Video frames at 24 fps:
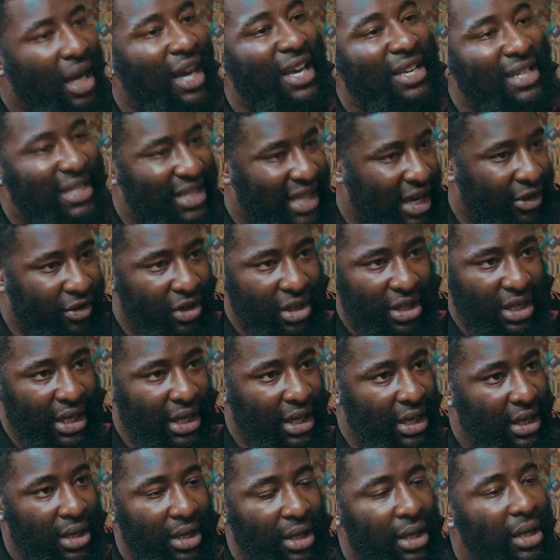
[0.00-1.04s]

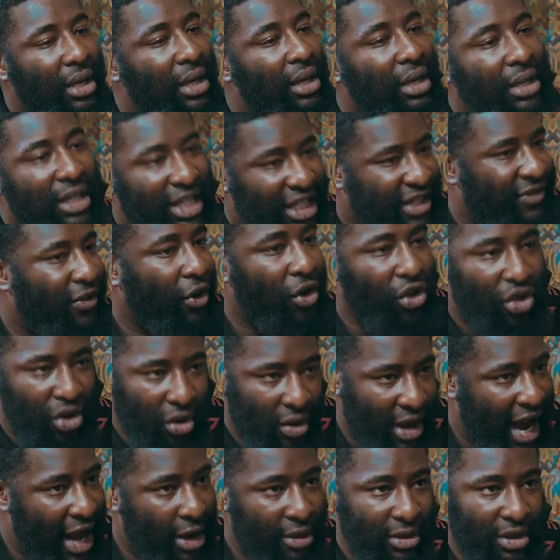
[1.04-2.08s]
austerity,
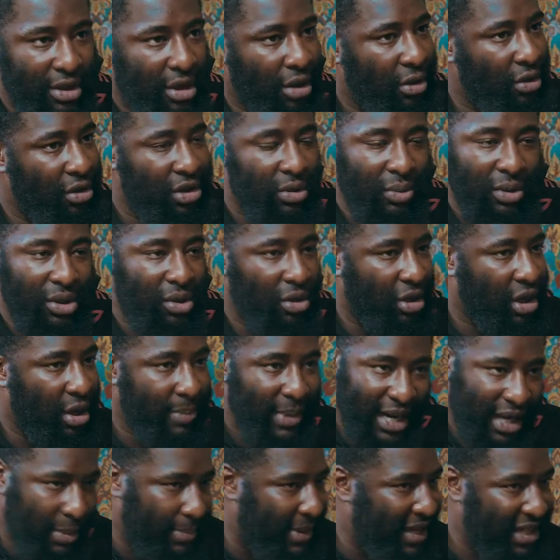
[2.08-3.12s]
dysfunctional households. We're talking
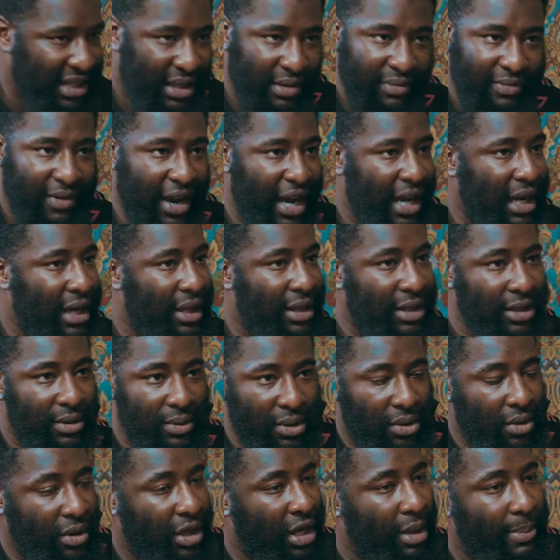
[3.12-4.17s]
about domestic violence.
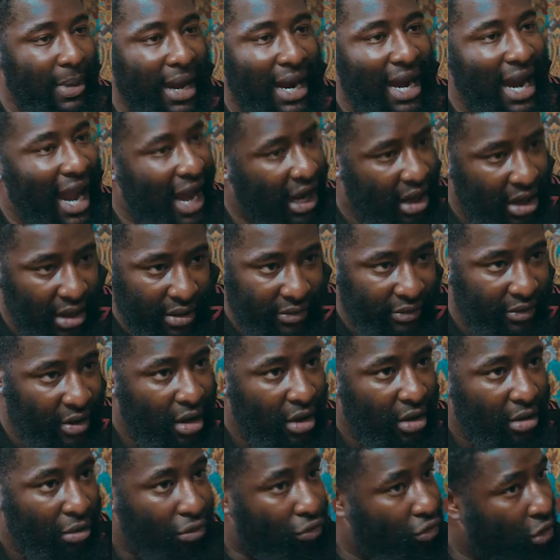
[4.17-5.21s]
We're talking about lack of
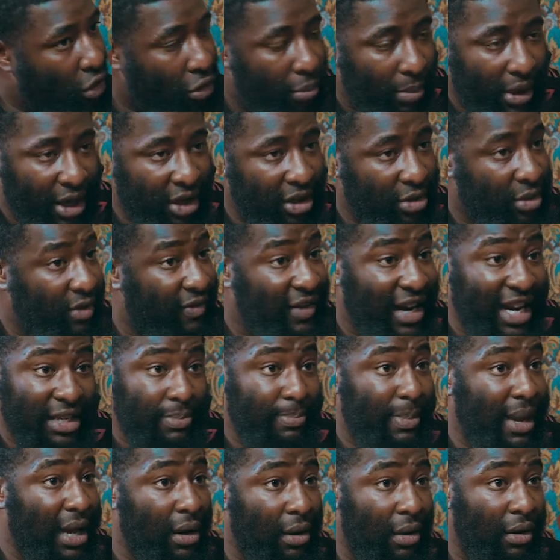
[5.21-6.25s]
role models, whether
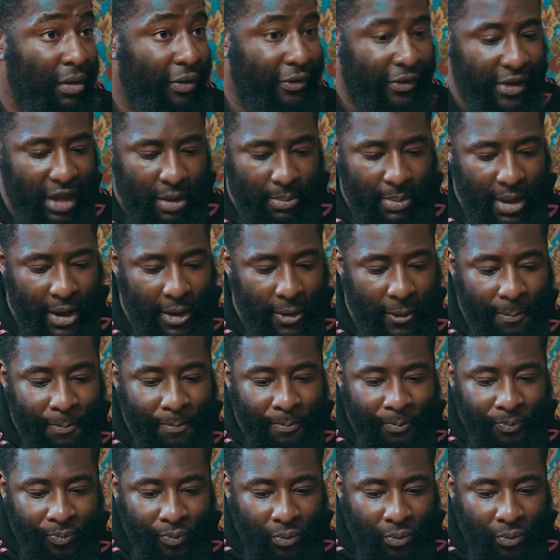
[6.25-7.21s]
that's male or female.